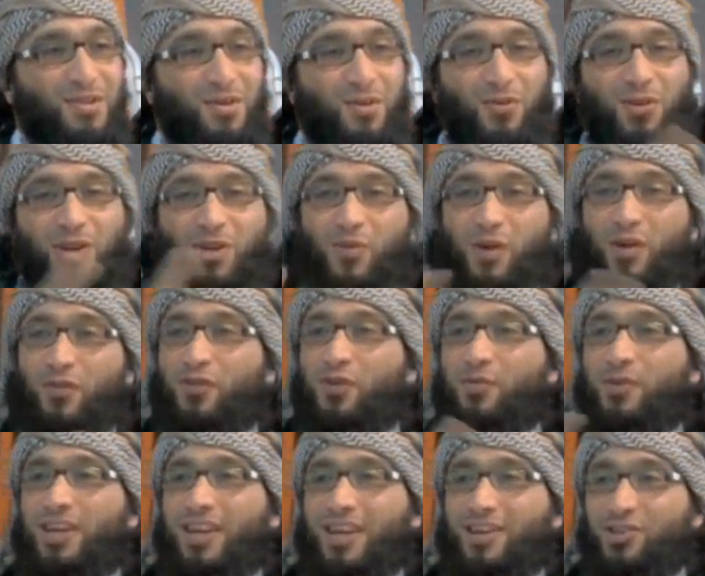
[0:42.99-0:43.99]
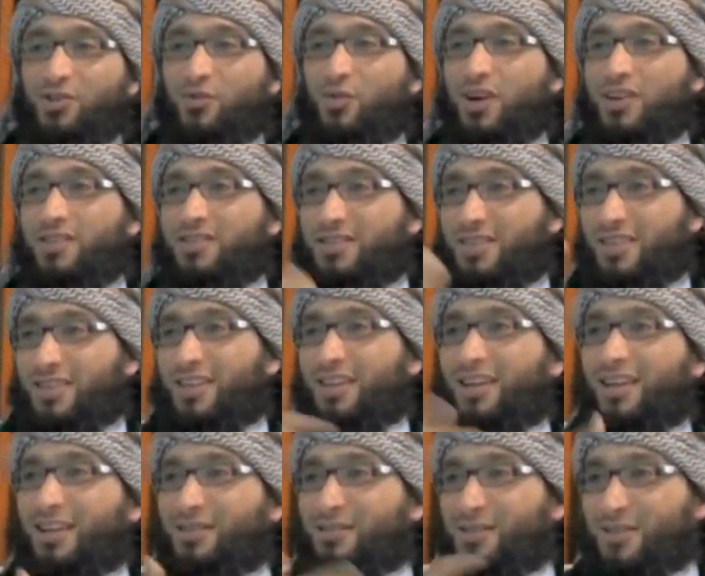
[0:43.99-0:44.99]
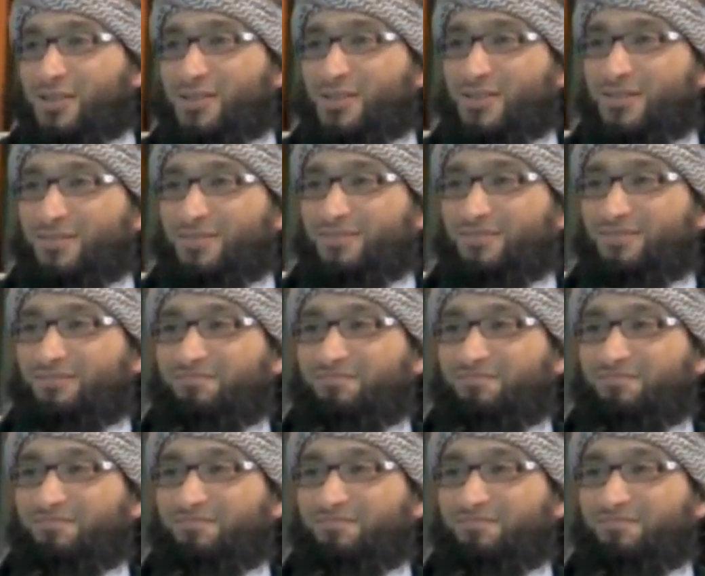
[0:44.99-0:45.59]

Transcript: The only way of communication was sending letters.